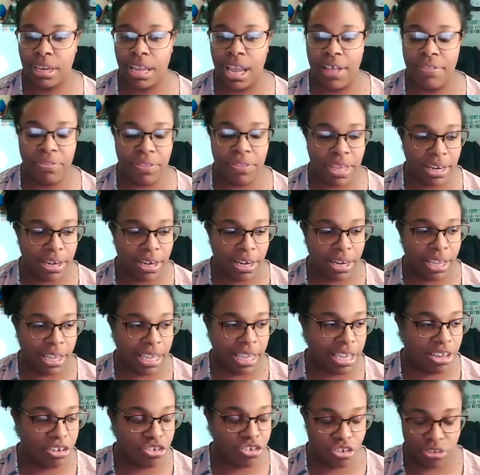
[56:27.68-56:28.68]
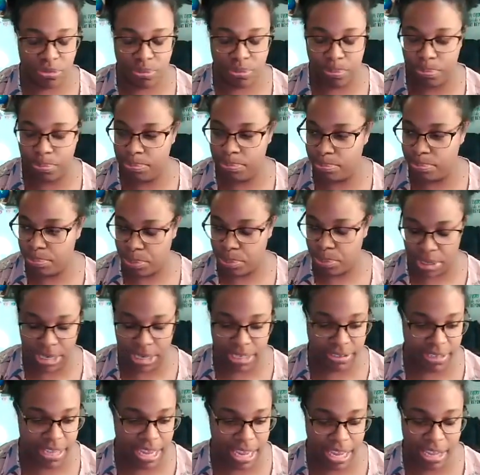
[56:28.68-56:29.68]
And then he just put
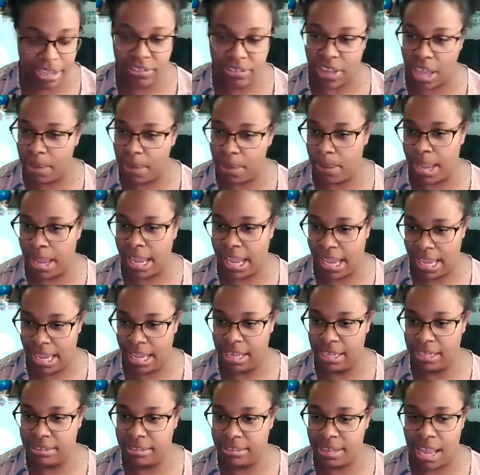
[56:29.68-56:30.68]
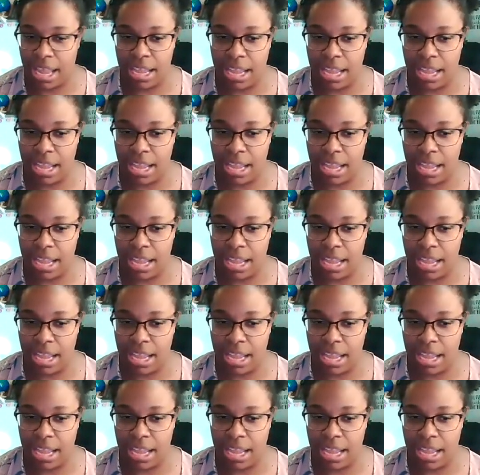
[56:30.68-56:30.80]
his hands on my hands.